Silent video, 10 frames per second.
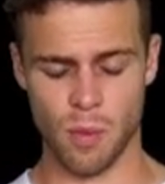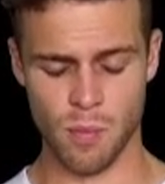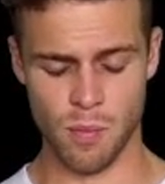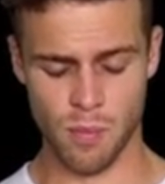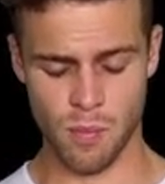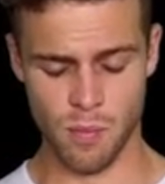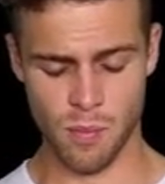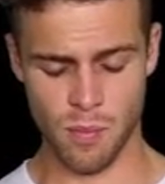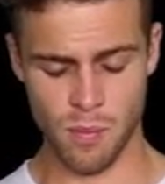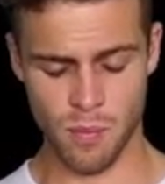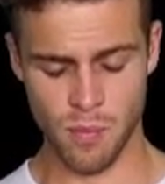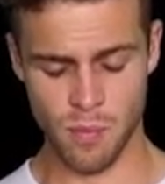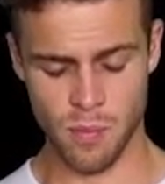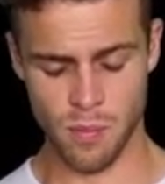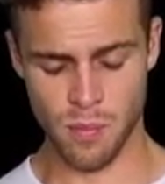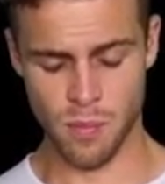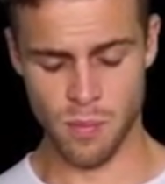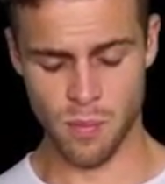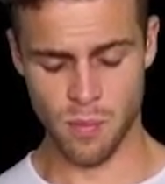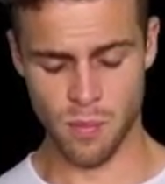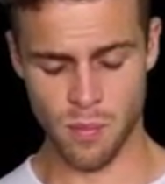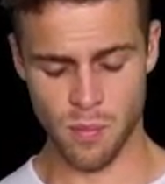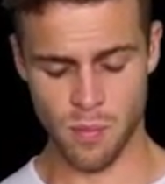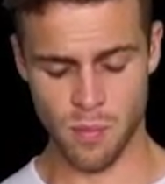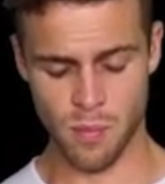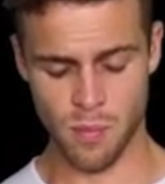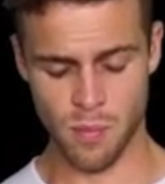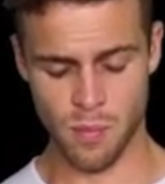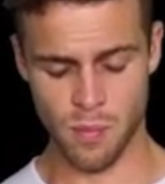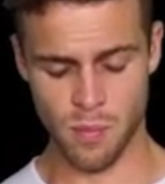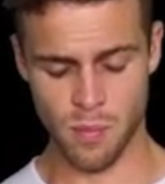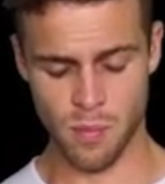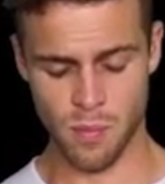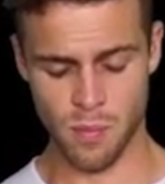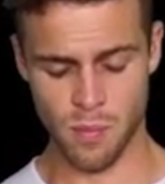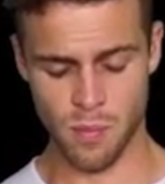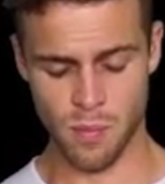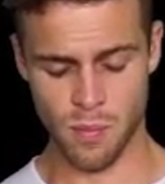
No words are spoken by the person on screen.